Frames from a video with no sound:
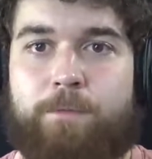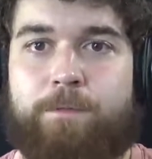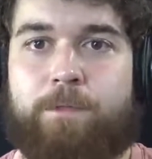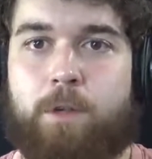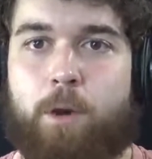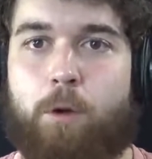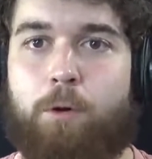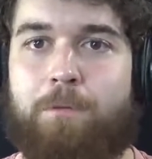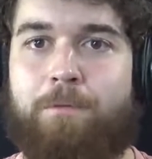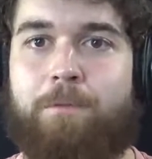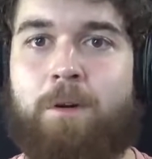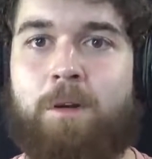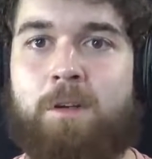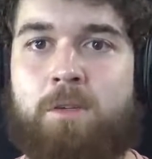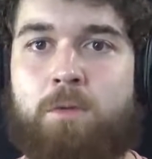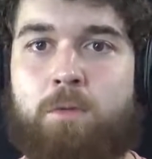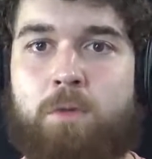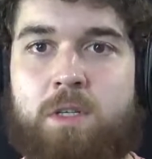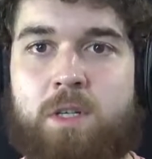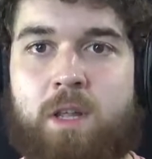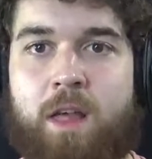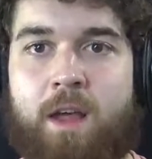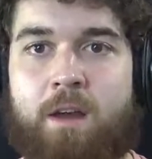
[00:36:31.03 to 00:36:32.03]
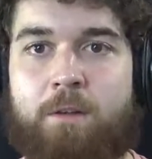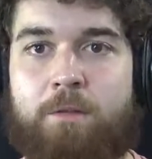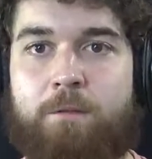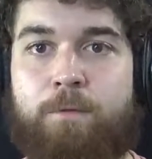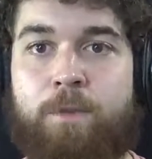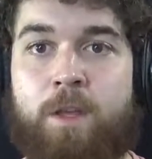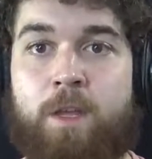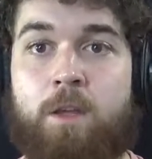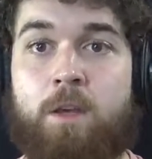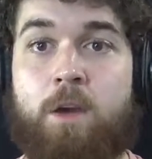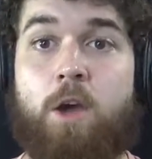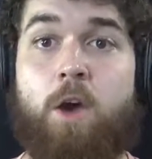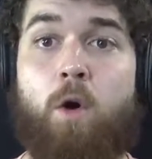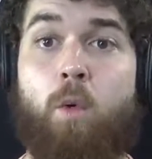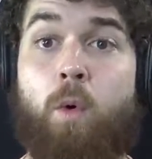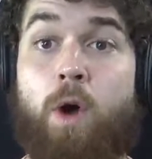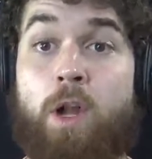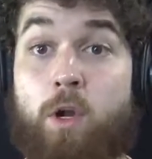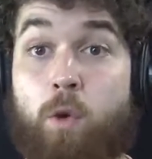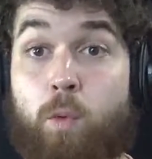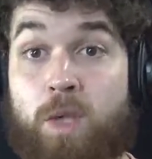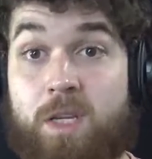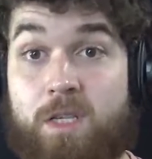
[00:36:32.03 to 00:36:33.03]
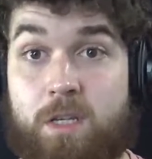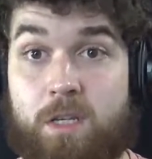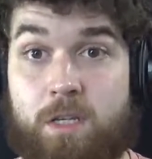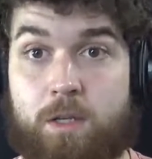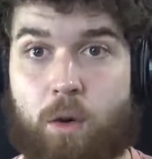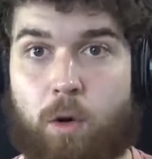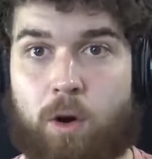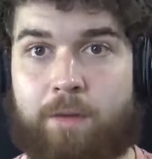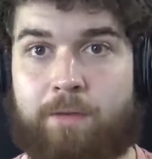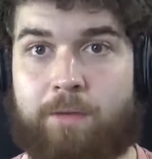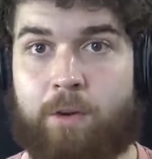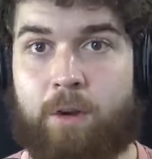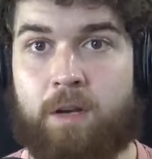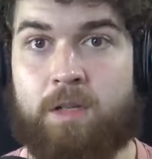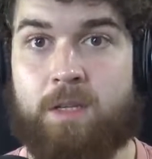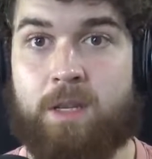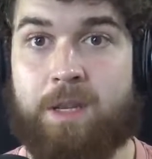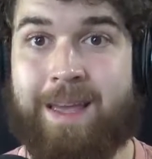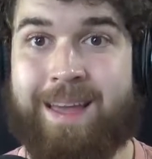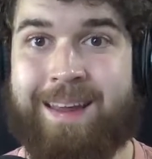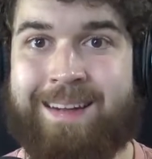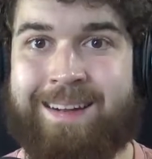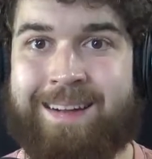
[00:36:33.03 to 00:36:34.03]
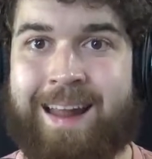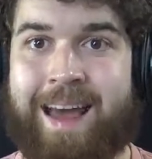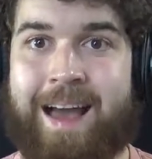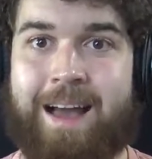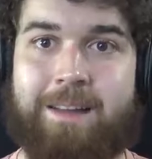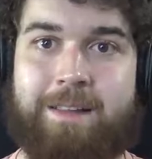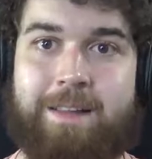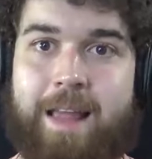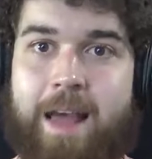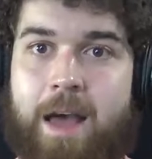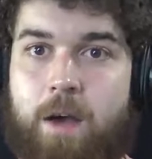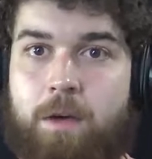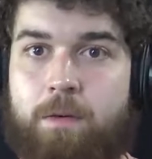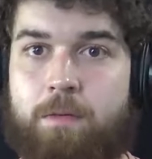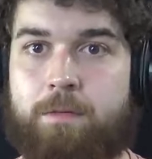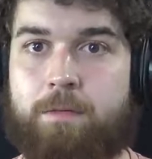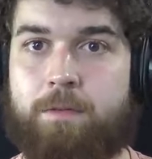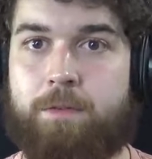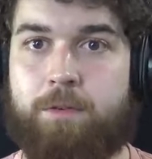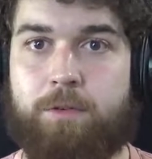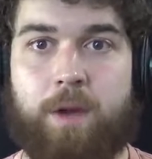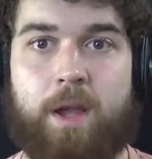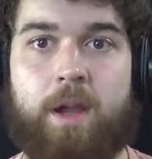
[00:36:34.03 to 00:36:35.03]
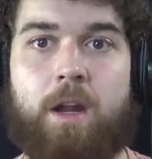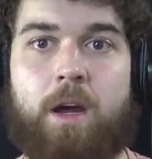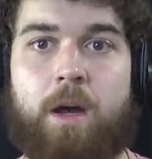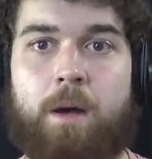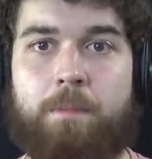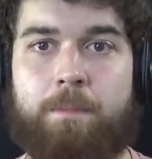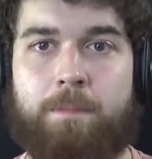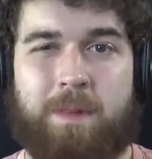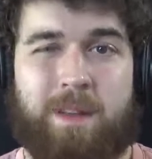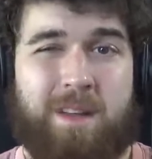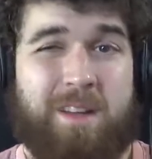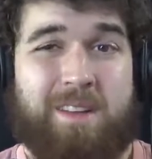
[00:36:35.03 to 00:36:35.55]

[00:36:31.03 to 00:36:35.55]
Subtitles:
Tony Ferguson was still on his feet. When do we see Tony Ferguson get knocked out? Straight up.